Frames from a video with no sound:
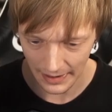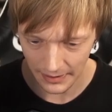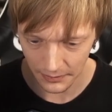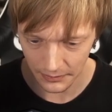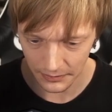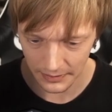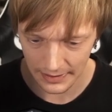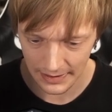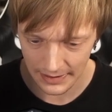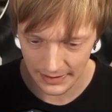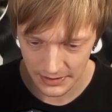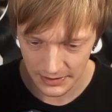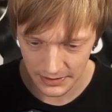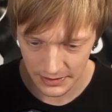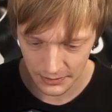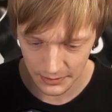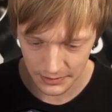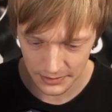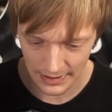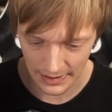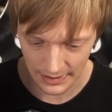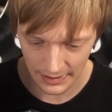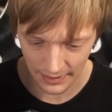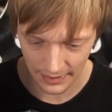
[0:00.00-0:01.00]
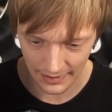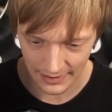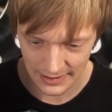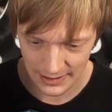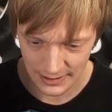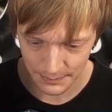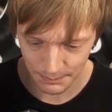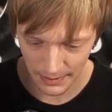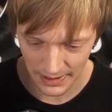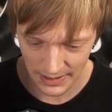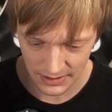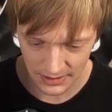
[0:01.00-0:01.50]
I don't need to use anything
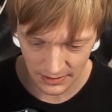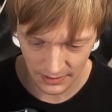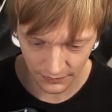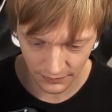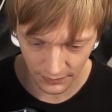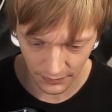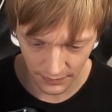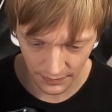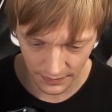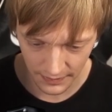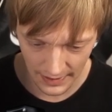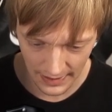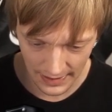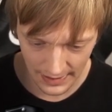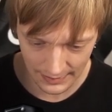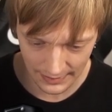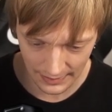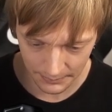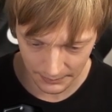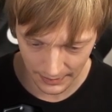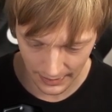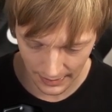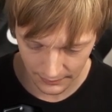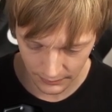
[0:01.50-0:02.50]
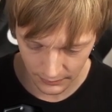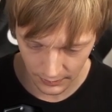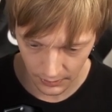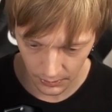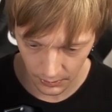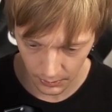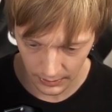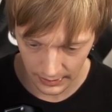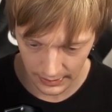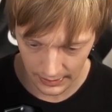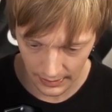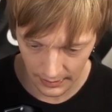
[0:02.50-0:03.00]
special for that. I'm gonna have to
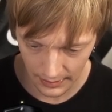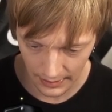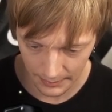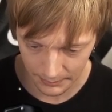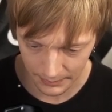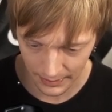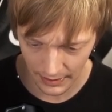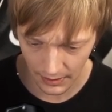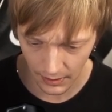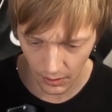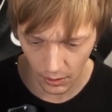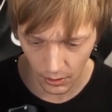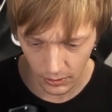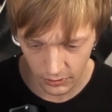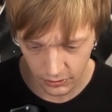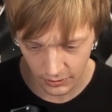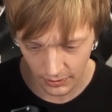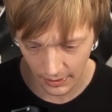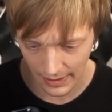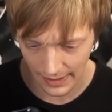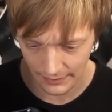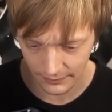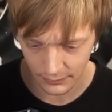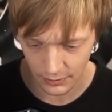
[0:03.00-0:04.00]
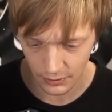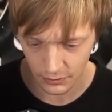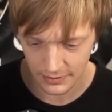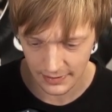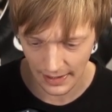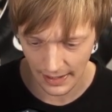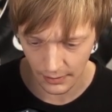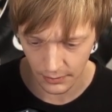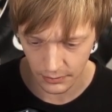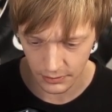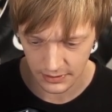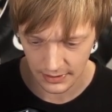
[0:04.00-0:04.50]
go here. I'm gonna also have to use
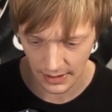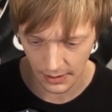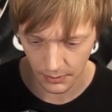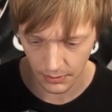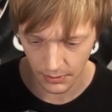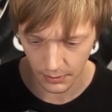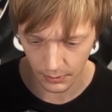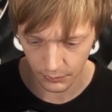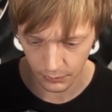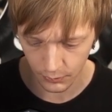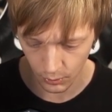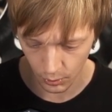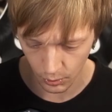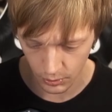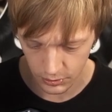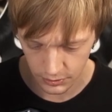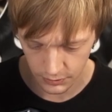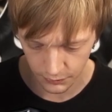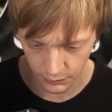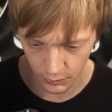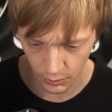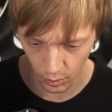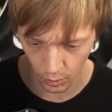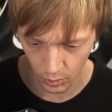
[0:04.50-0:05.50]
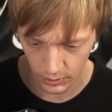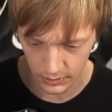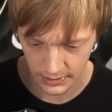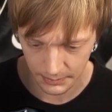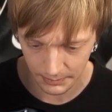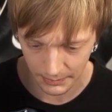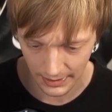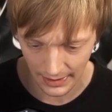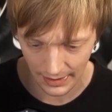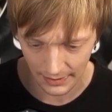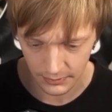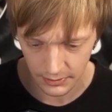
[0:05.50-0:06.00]
the arrows now though, of course
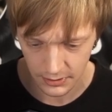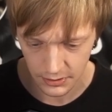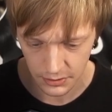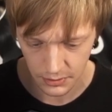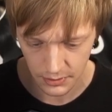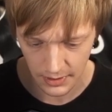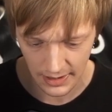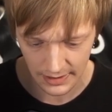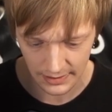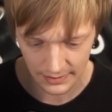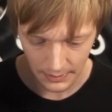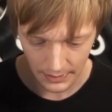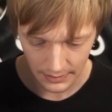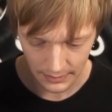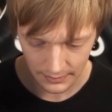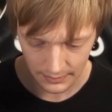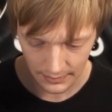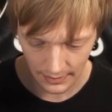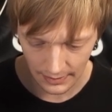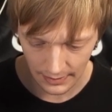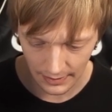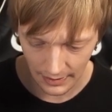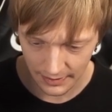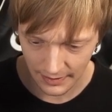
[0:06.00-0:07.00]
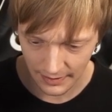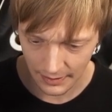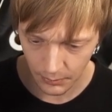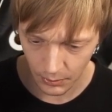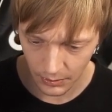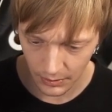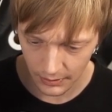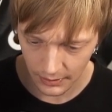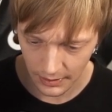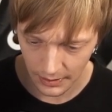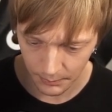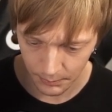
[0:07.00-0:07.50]
I'm gonna have to do that. But I think
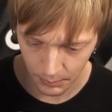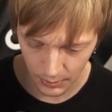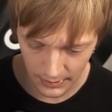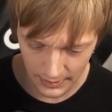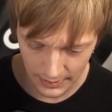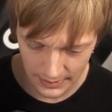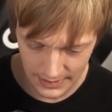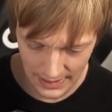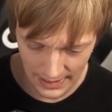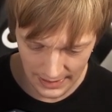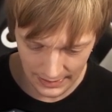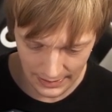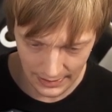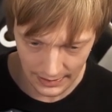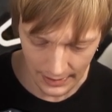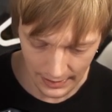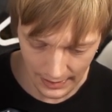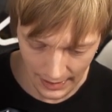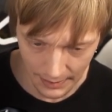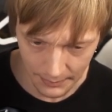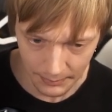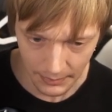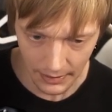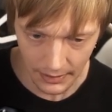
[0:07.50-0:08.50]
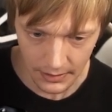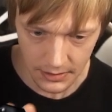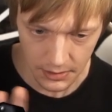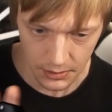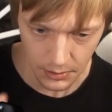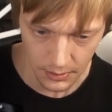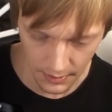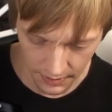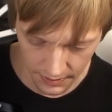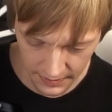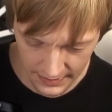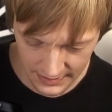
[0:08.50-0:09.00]
we're looking pretty dandy, and I'm gonna
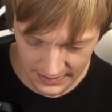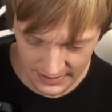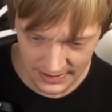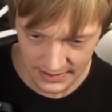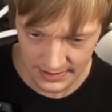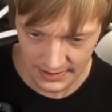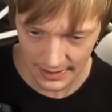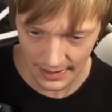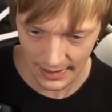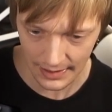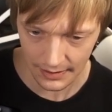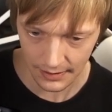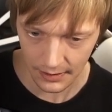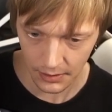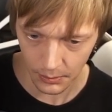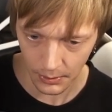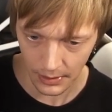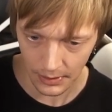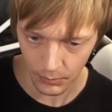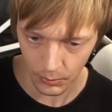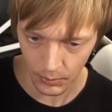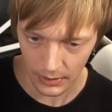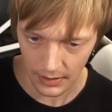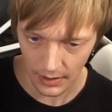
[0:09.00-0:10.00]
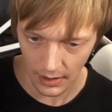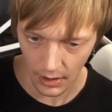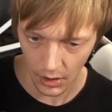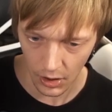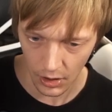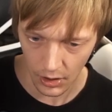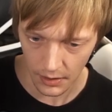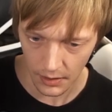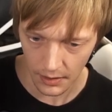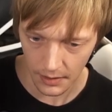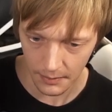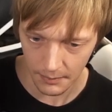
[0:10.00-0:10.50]
do this and go in with
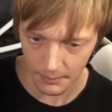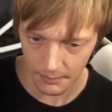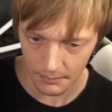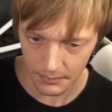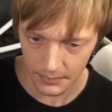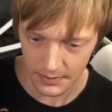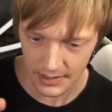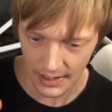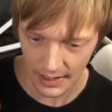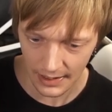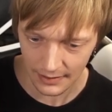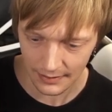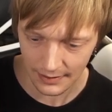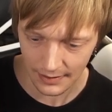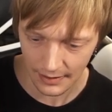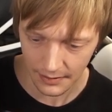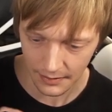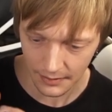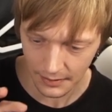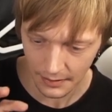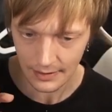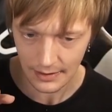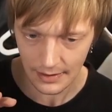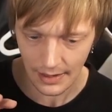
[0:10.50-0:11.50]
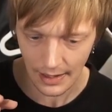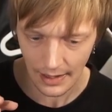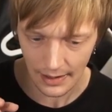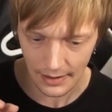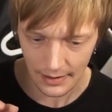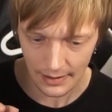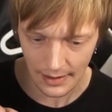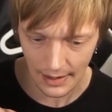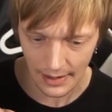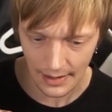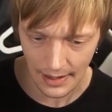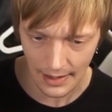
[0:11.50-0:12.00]
Giant here. Yeah.
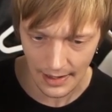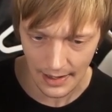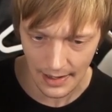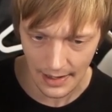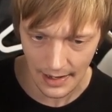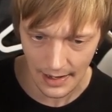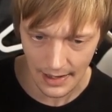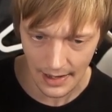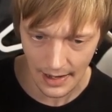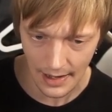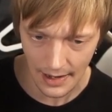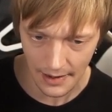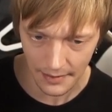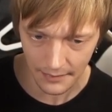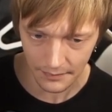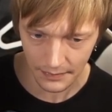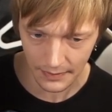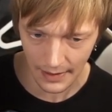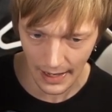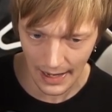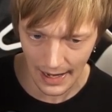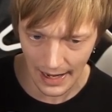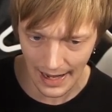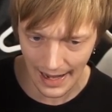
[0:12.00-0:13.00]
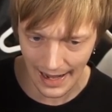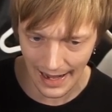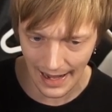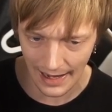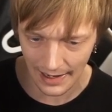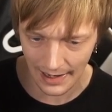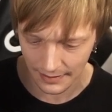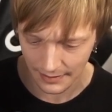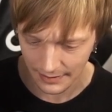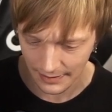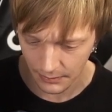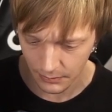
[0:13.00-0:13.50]

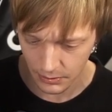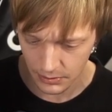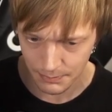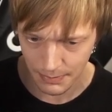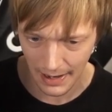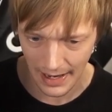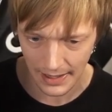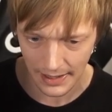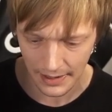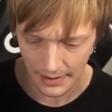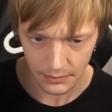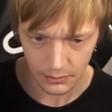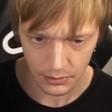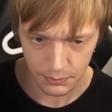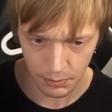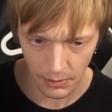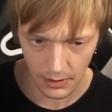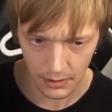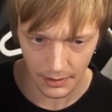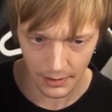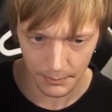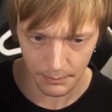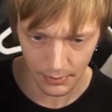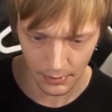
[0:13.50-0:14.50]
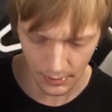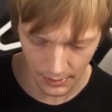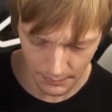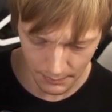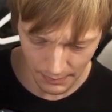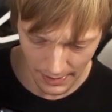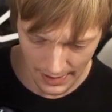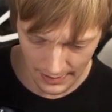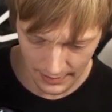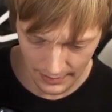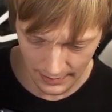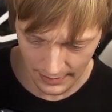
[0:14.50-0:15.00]
Ah, that was bad. That was probably pretty
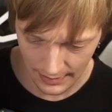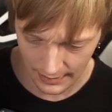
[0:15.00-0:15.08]
bad.